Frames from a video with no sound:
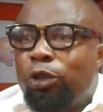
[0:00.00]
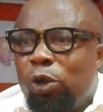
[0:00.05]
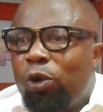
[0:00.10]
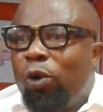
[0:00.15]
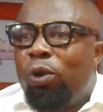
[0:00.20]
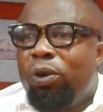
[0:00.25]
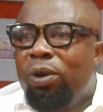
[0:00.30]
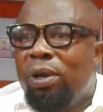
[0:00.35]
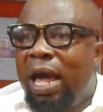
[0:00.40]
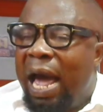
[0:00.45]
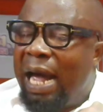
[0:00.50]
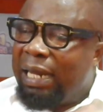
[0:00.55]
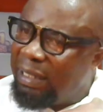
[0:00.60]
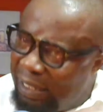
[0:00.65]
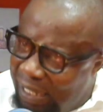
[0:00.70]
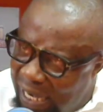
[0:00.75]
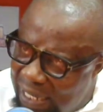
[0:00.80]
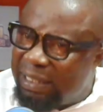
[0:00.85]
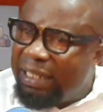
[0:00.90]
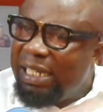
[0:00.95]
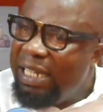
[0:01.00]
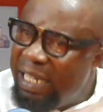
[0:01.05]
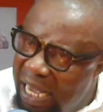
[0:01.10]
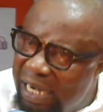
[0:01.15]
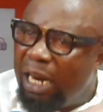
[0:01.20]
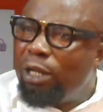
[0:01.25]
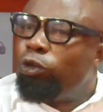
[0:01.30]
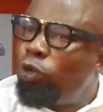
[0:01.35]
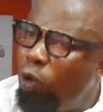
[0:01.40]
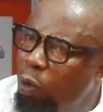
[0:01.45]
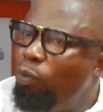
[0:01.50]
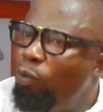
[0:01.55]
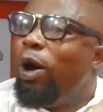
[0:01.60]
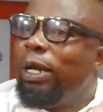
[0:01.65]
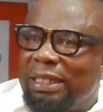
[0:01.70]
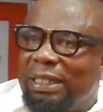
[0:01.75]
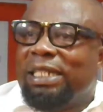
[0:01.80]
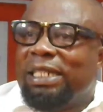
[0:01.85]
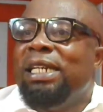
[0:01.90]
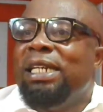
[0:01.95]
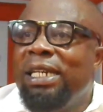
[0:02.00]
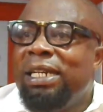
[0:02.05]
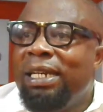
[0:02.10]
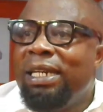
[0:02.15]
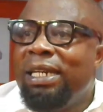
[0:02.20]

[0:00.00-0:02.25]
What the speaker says: you know, at Nasi and Tobuasi,